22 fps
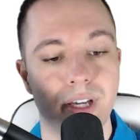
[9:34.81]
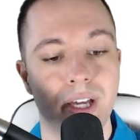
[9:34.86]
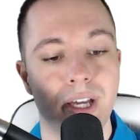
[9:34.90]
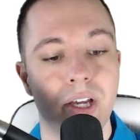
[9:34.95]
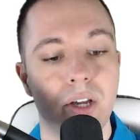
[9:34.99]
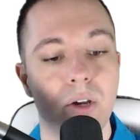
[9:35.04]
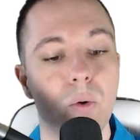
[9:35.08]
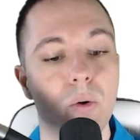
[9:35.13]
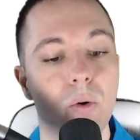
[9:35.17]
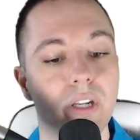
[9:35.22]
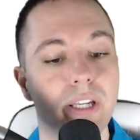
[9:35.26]

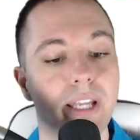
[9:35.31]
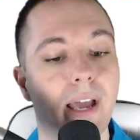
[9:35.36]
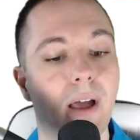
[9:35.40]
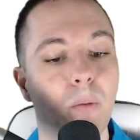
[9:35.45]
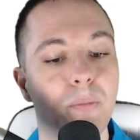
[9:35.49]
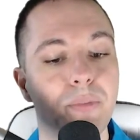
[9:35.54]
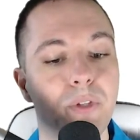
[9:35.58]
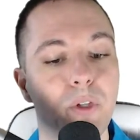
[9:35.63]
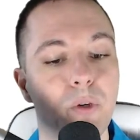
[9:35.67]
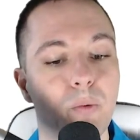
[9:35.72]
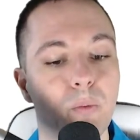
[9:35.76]
who can
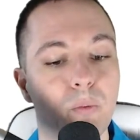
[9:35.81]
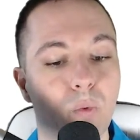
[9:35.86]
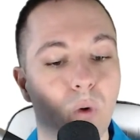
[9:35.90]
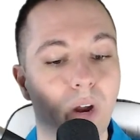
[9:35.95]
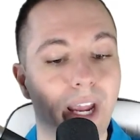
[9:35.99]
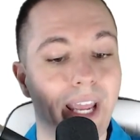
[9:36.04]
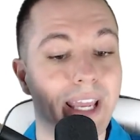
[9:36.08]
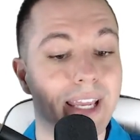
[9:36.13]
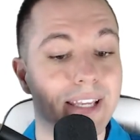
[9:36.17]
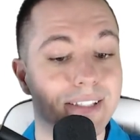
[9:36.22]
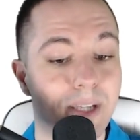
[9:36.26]
help you
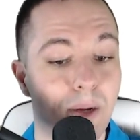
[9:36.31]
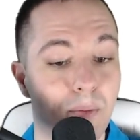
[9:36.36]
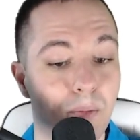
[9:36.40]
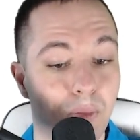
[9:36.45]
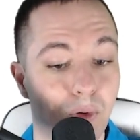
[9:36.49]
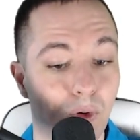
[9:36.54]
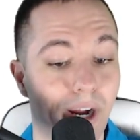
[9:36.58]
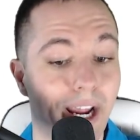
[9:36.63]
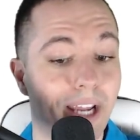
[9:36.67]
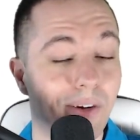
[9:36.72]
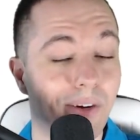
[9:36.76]
raise
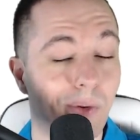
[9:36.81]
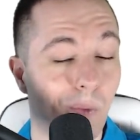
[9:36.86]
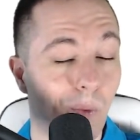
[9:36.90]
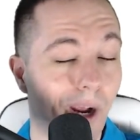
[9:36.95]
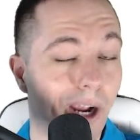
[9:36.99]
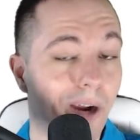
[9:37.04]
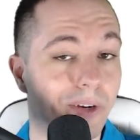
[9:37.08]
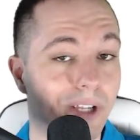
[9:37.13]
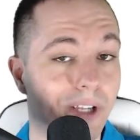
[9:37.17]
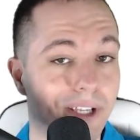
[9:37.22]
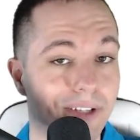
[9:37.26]
brand
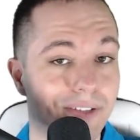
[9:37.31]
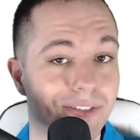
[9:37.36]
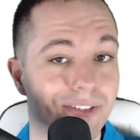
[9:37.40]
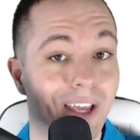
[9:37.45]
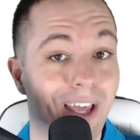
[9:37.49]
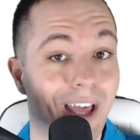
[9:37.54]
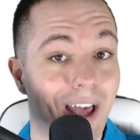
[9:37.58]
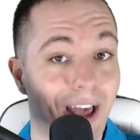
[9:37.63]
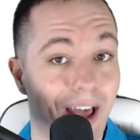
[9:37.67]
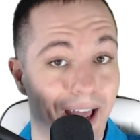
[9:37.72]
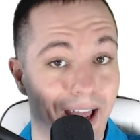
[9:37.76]
awareness
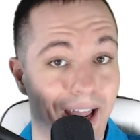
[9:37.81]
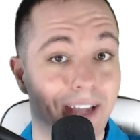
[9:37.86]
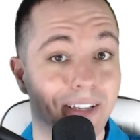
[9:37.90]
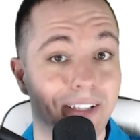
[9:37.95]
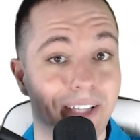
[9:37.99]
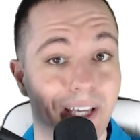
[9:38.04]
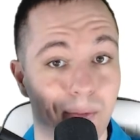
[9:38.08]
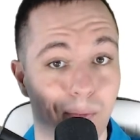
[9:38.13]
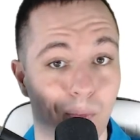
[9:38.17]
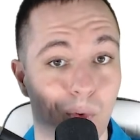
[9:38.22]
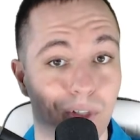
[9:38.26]
and
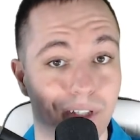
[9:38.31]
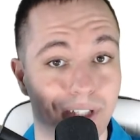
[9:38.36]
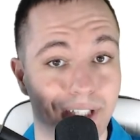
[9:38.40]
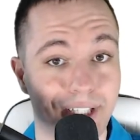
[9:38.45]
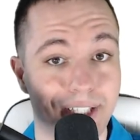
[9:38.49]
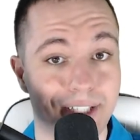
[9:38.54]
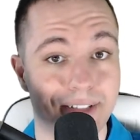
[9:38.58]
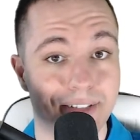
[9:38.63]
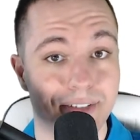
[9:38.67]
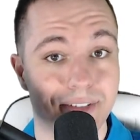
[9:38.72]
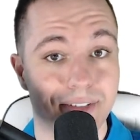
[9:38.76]
get more
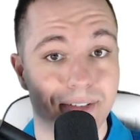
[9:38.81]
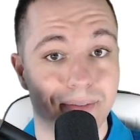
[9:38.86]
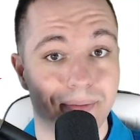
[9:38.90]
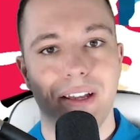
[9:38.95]
leads.